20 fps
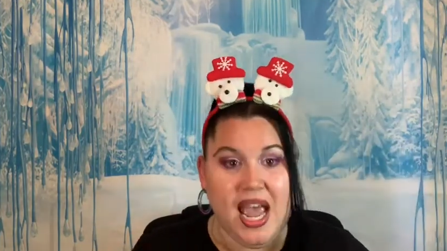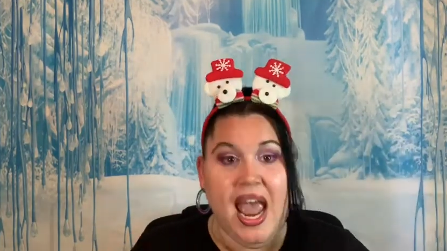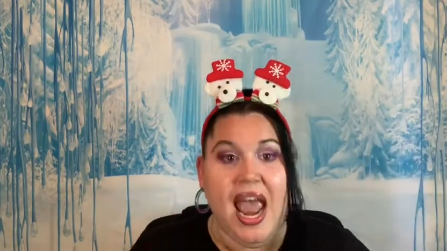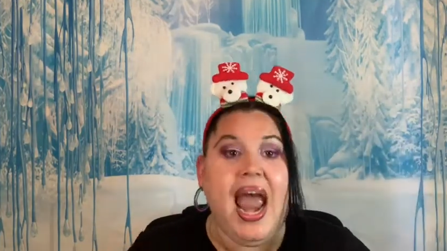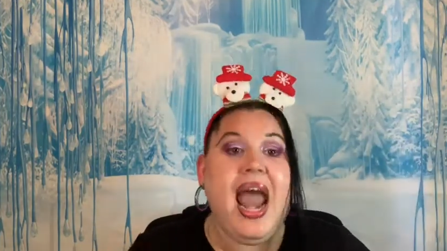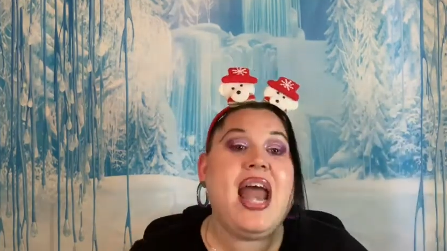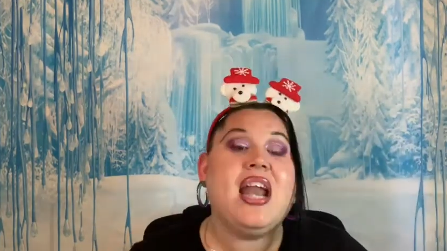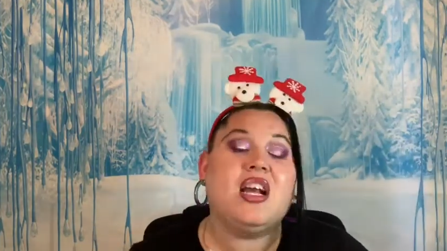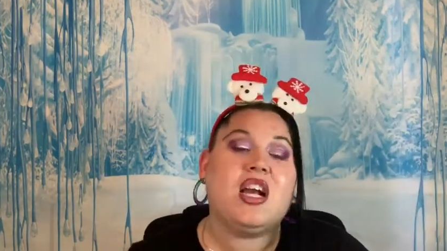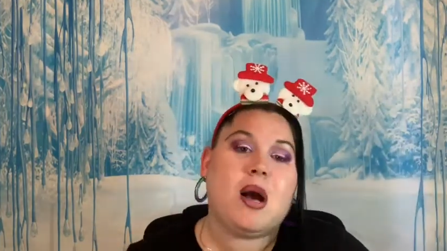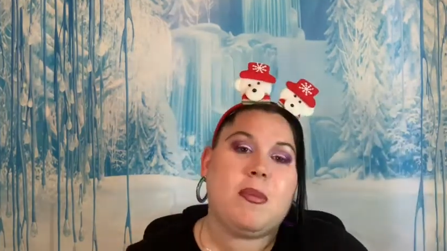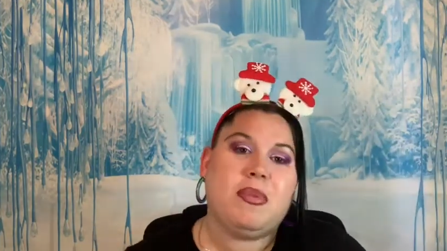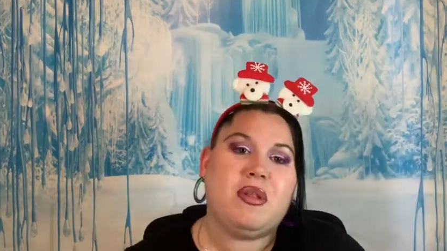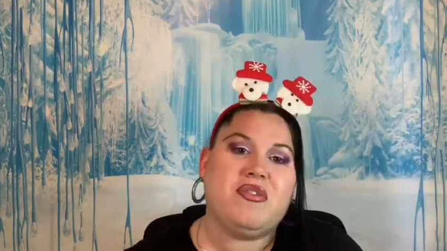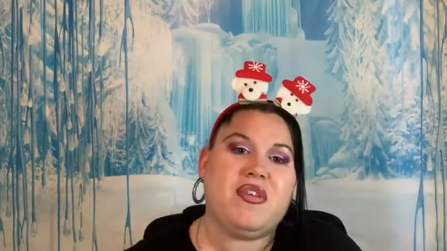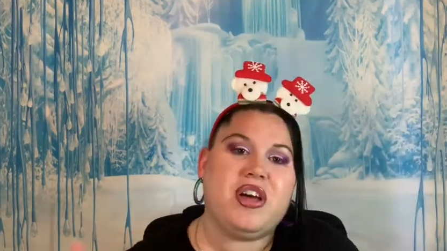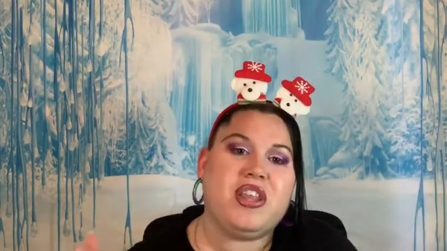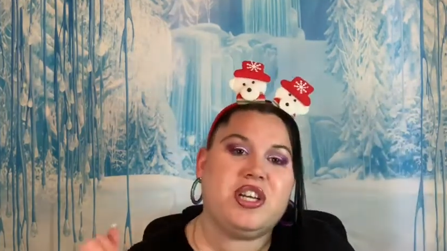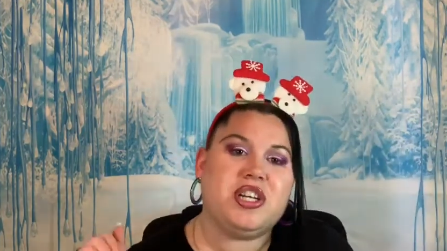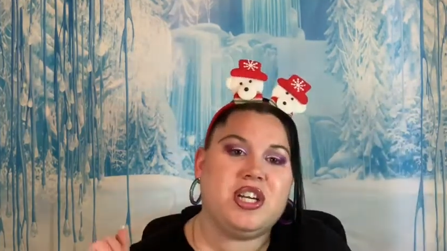And a couple of
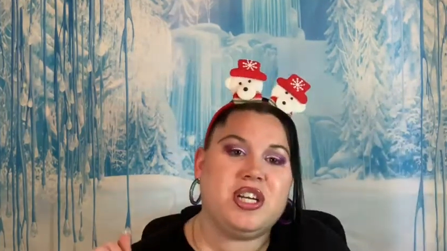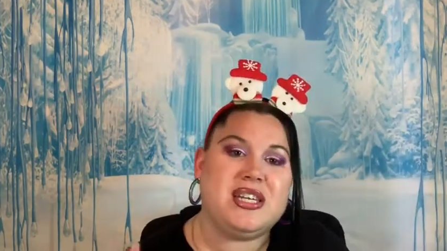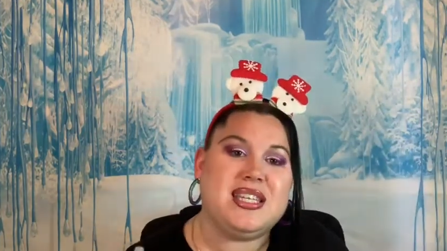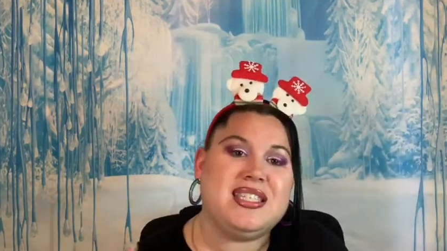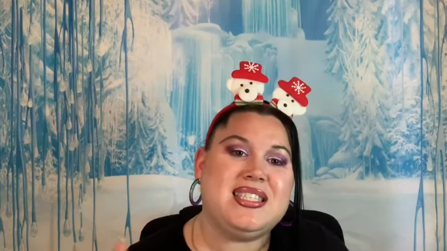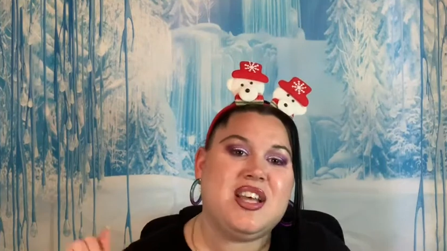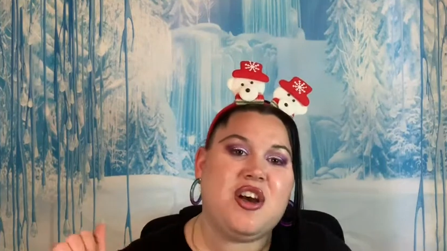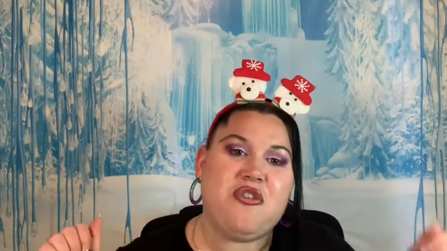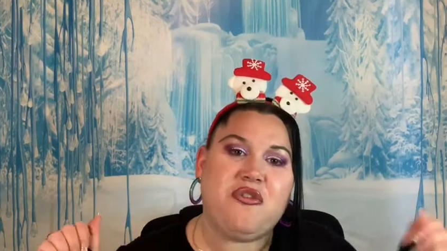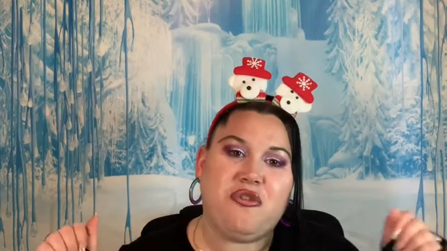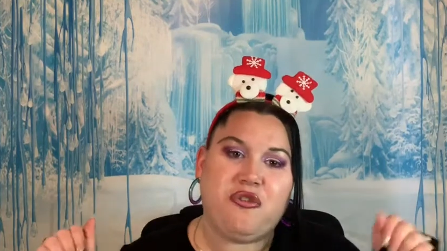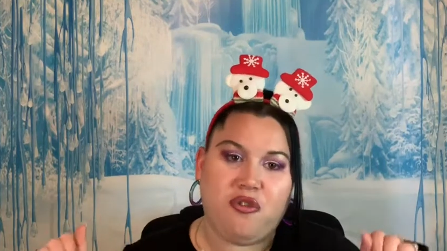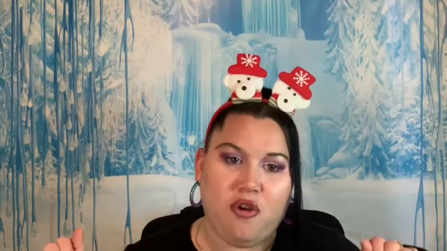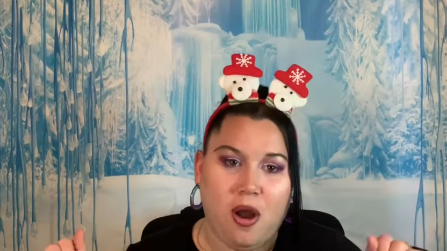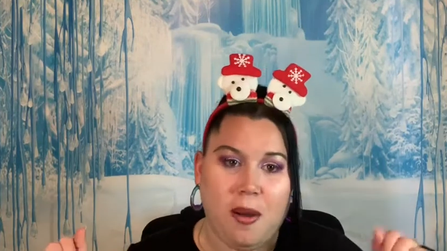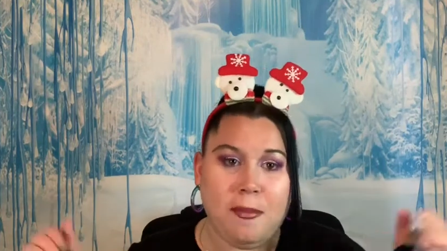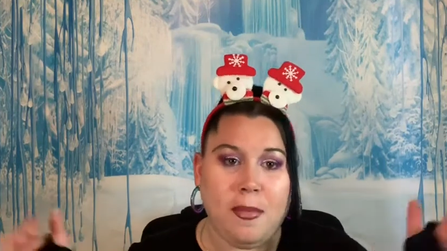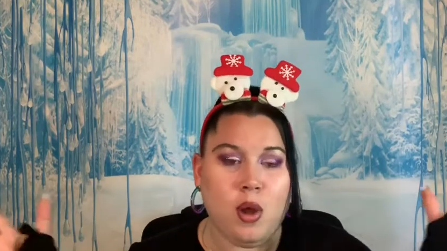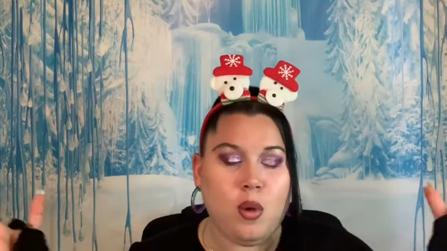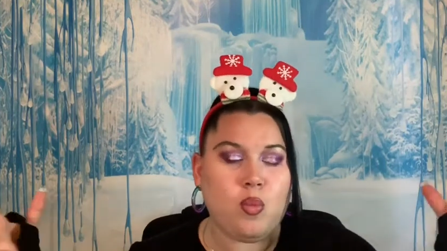other goodies
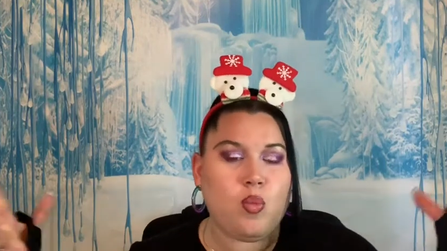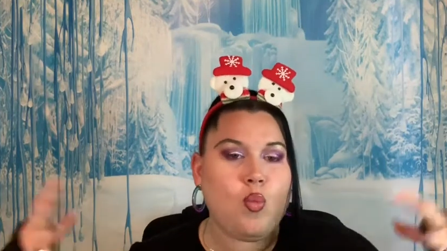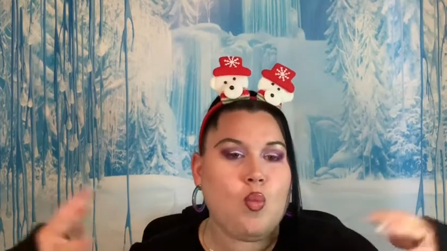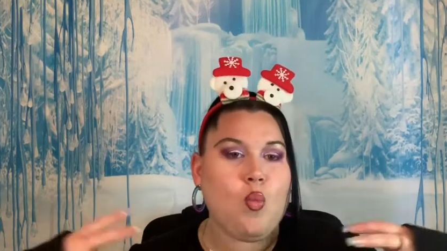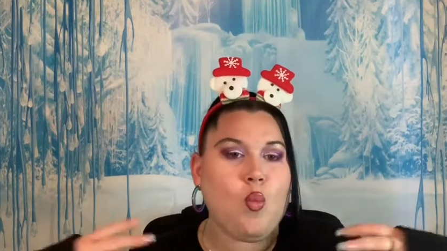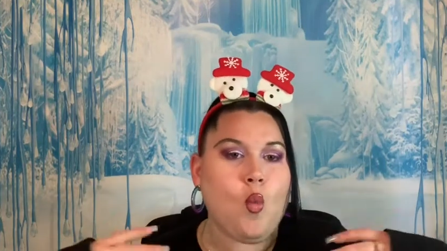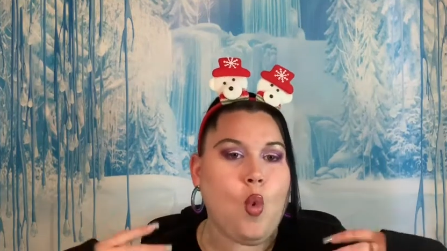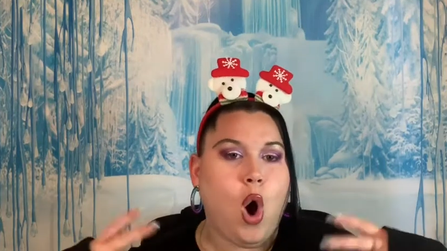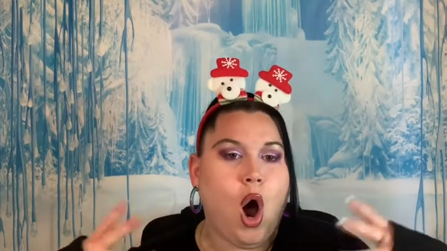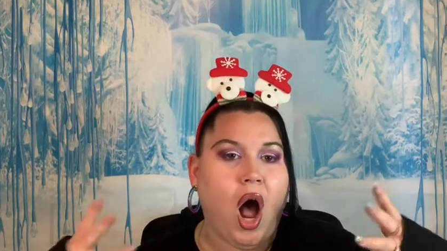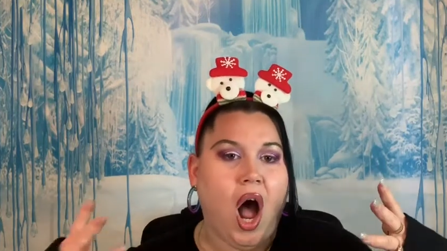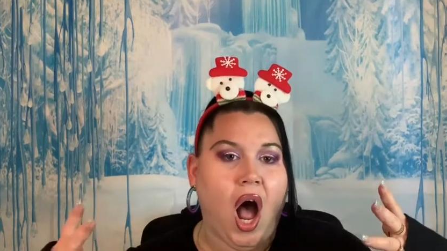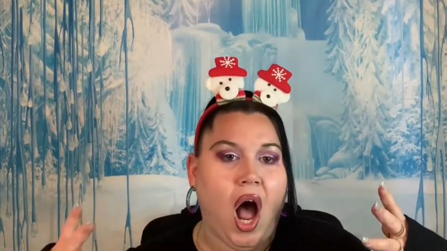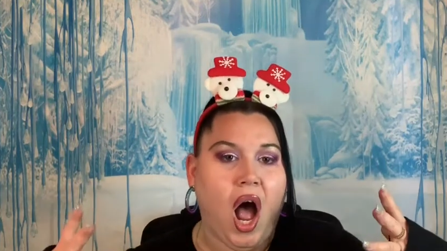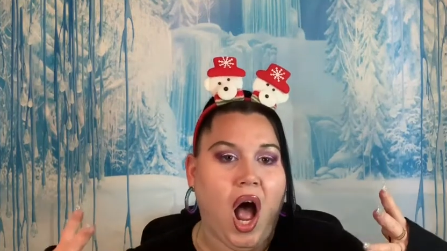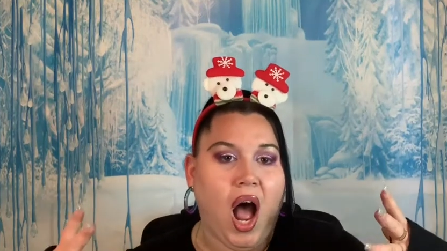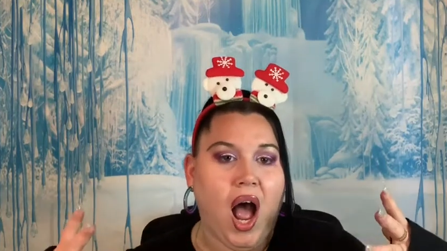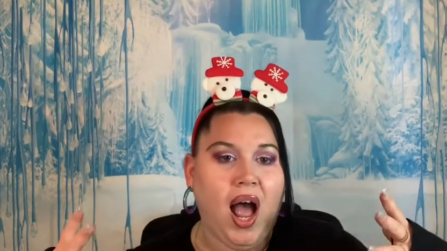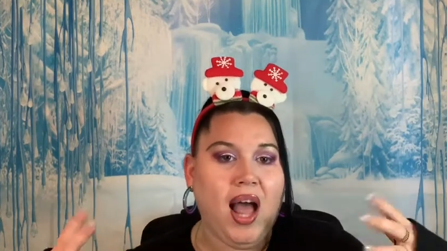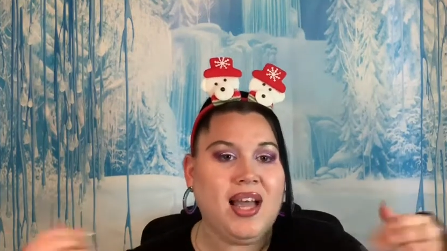from
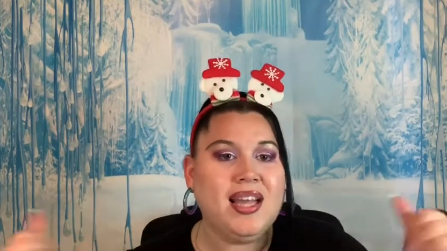moi.